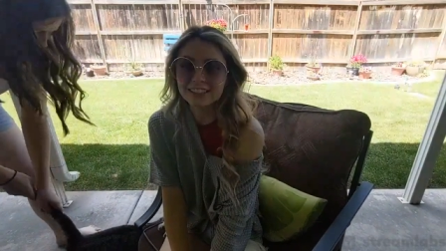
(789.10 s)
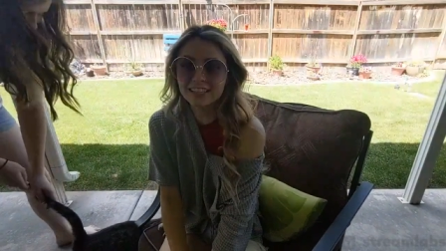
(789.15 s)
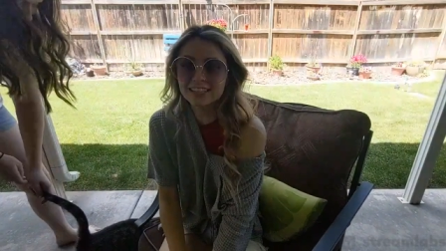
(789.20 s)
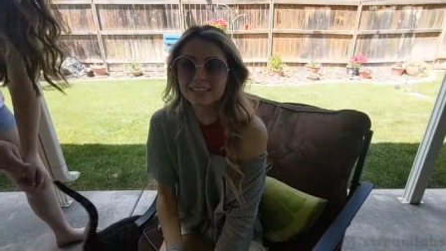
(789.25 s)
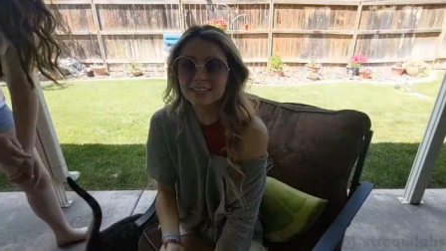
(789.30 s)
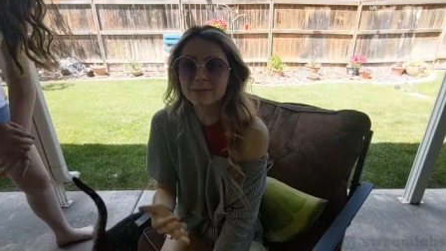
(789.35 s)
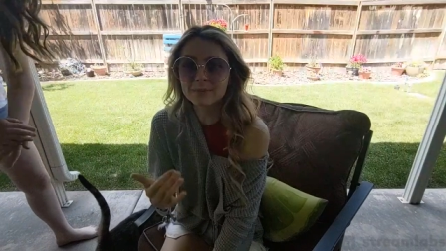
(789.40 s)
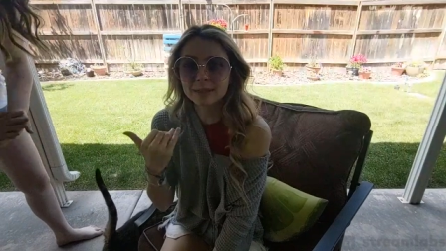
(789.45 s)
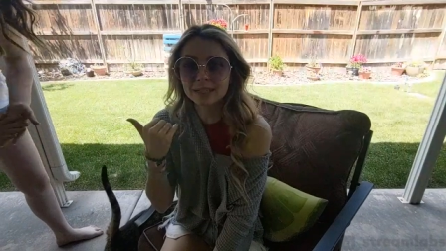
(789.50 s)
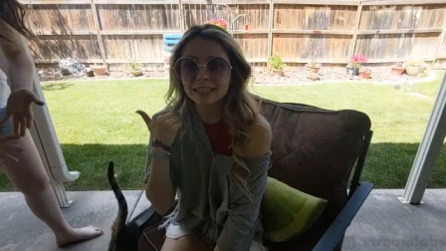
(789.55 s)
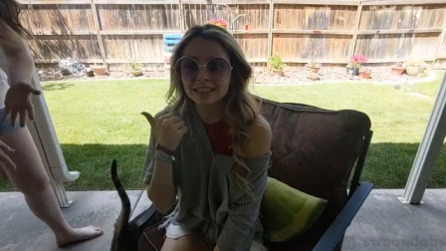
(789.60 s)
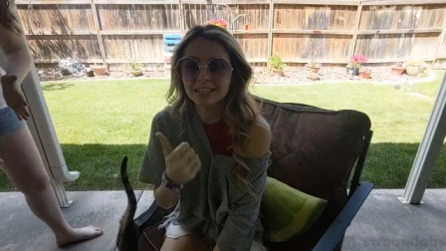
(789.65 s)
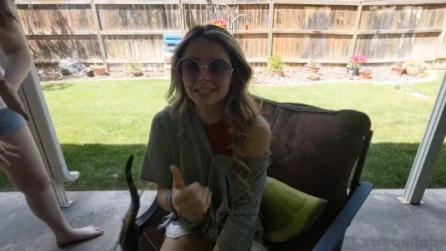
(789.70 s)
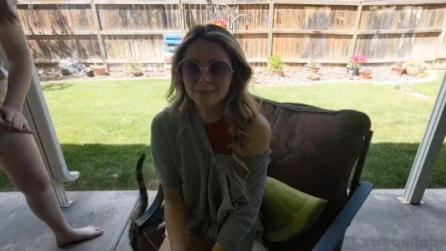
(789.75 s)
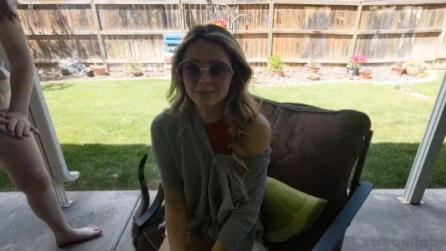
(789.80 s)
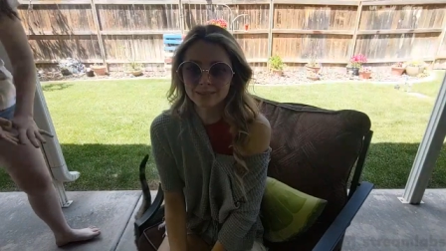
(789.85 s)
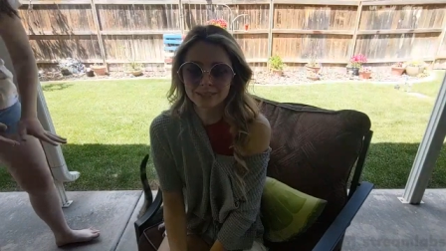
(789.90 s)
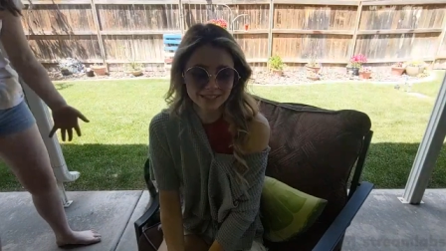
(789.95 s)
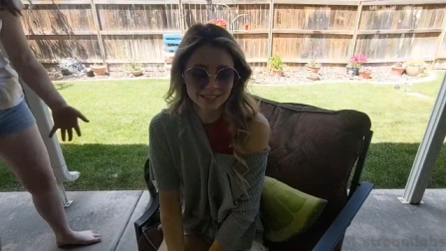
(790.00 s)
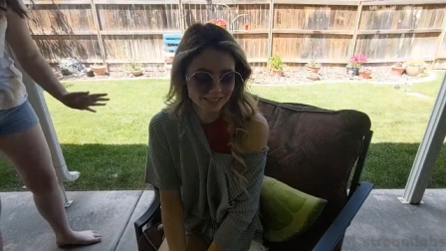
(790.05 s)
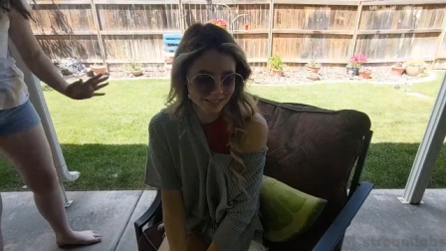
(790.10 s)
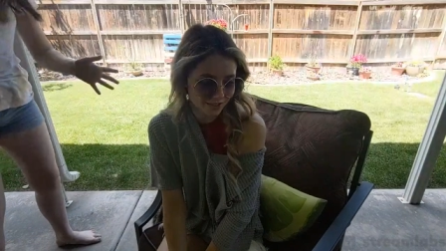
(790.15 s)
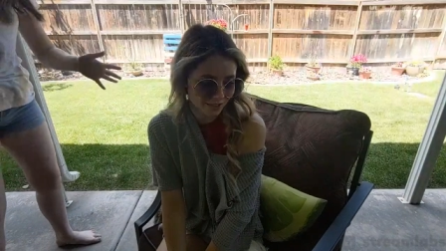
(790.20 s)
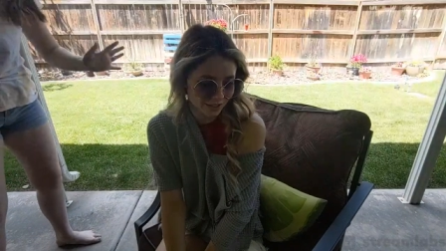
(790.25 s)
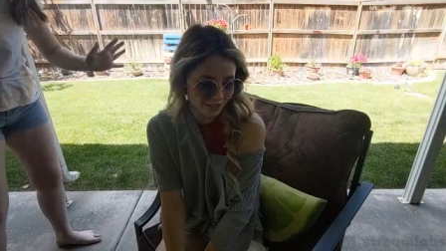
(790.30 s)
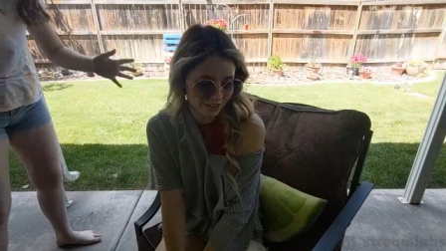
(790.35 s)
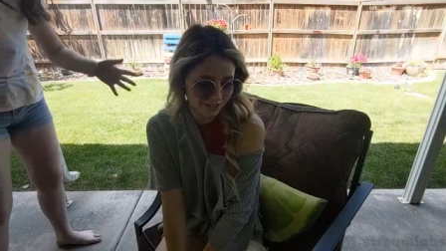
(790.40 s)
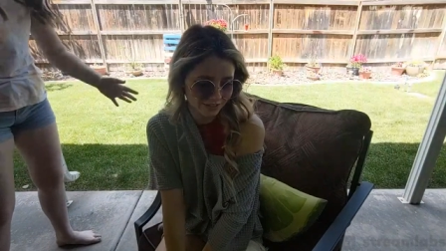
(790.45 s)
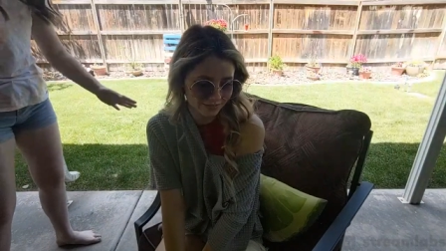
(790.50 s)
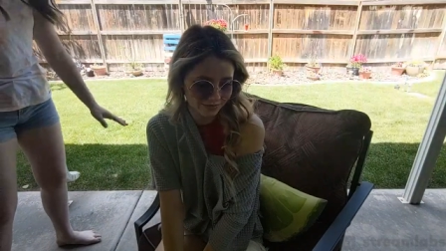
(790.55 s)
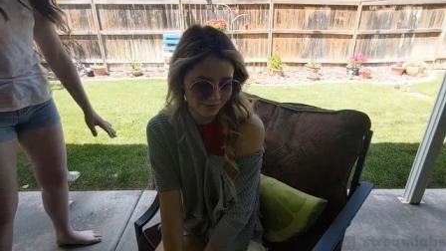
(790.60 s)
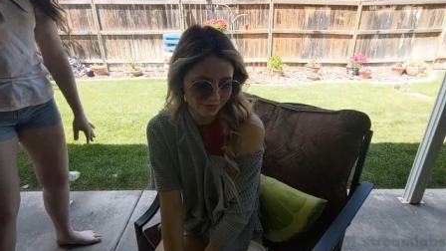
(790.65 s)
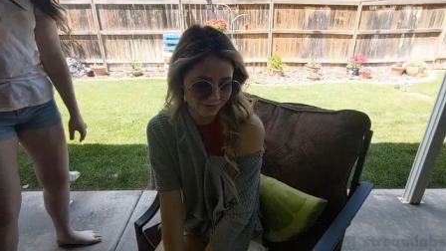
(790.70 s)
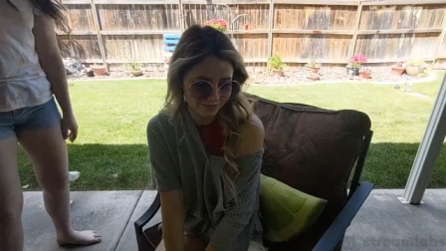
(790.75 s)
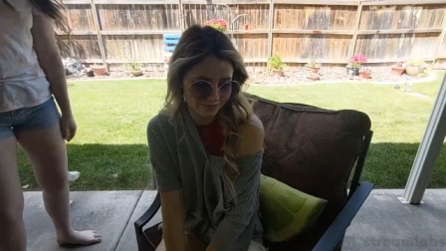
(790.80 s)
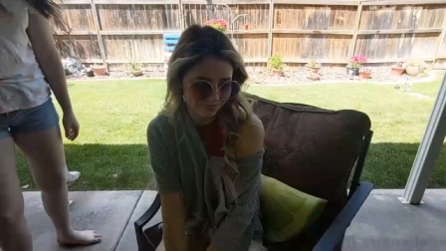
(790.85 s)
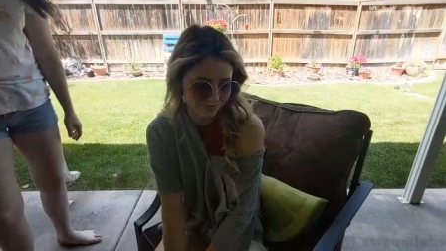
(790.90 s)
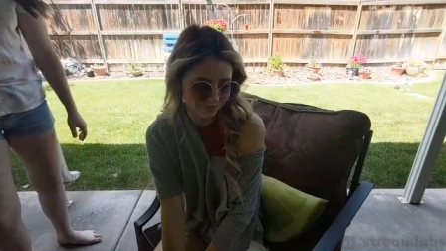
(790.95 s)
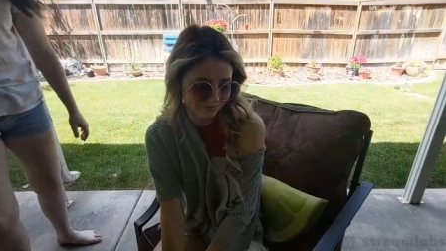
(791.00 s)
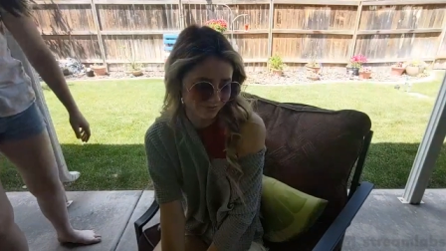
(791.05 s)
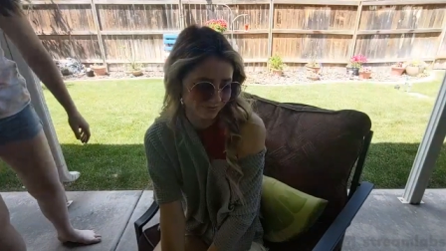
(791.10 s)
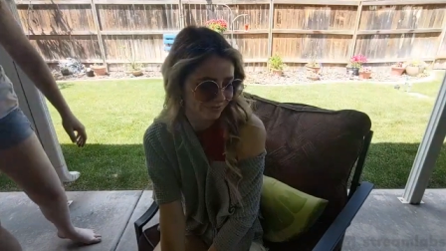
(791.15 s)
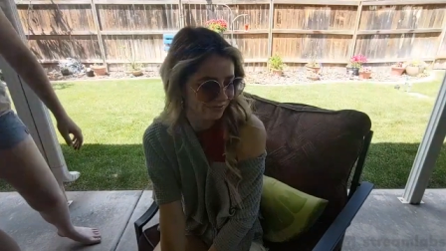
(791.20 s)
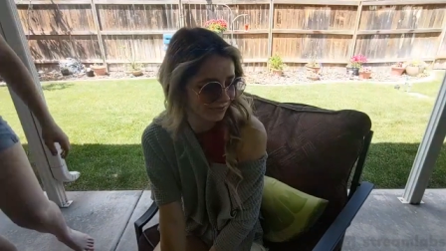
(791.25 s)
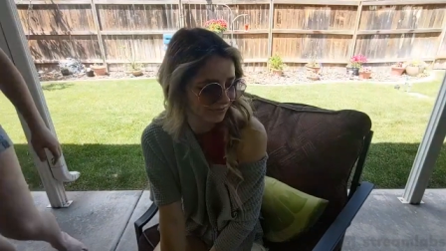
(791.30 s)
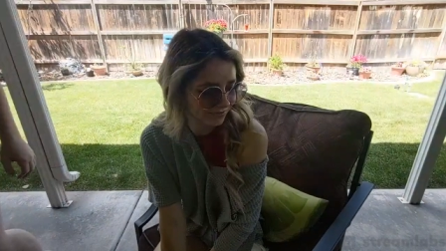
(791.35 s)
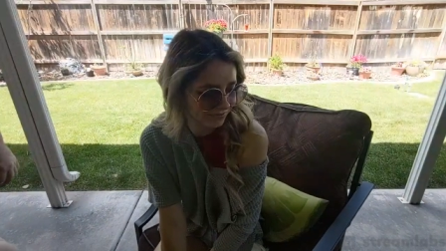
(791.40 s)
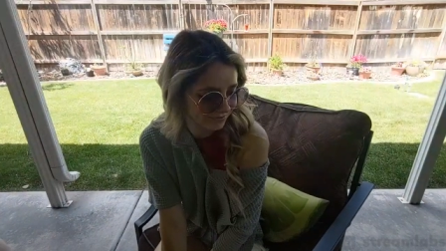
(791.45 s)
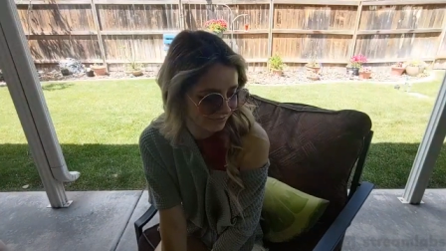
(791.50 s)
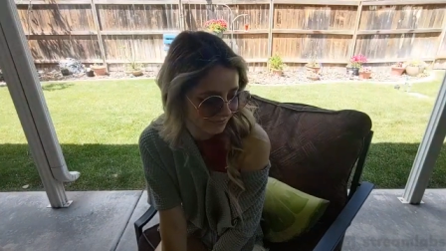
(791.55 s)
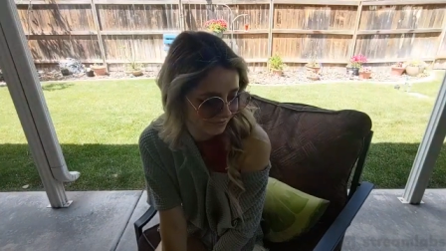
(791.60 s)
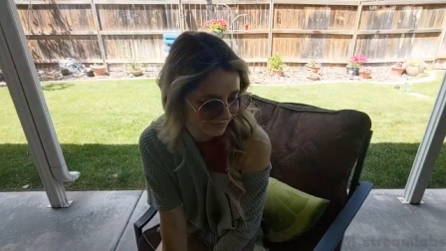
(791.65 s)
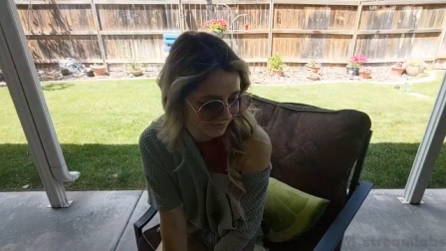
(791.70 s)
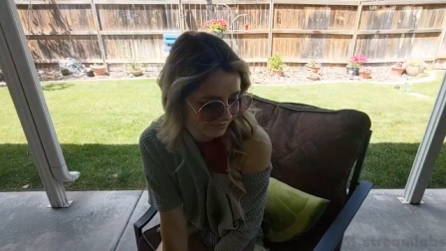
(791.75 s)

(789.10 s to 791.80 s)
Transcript: That's Emma. That's my sister. Uh, off screen